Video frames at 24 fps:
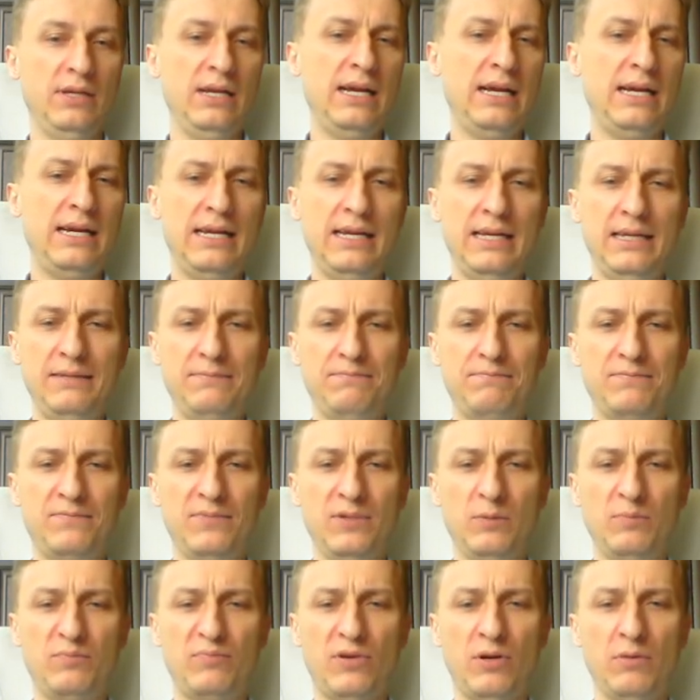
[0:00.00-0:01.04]
I
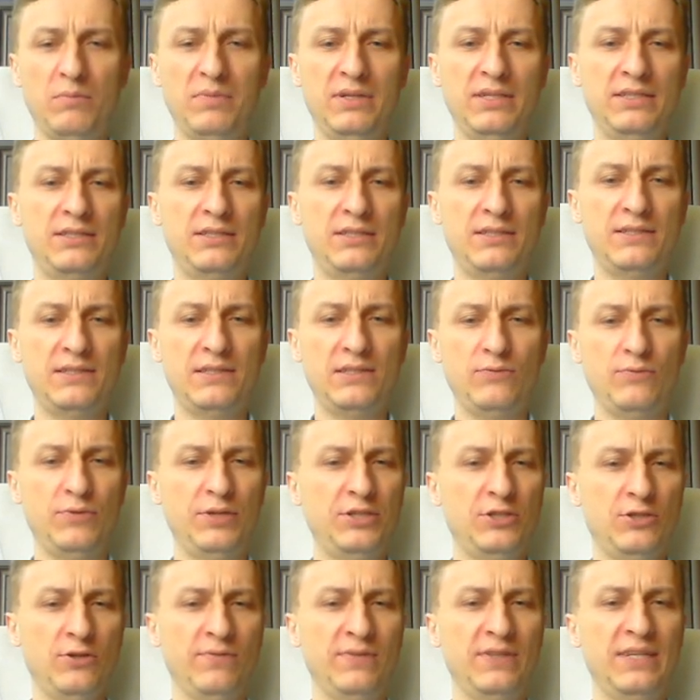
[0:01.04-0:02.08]
will probably
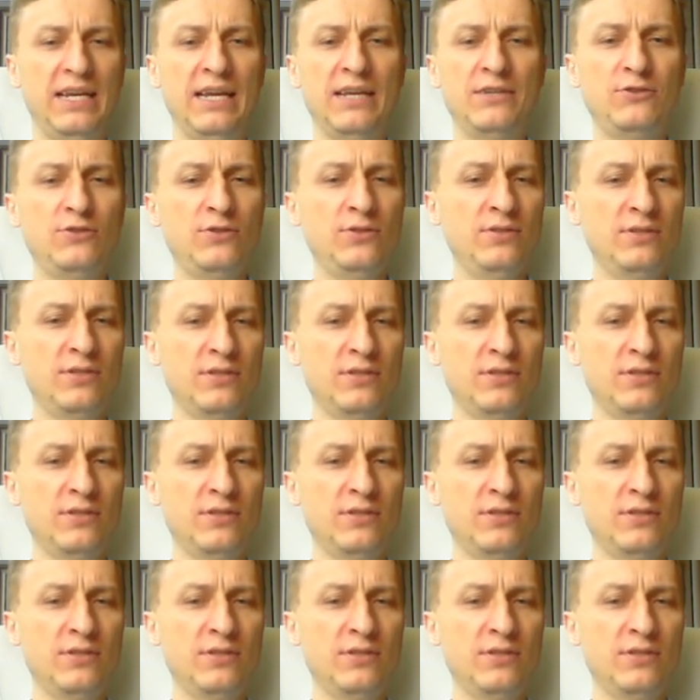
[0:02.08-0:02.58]
switch off the engine.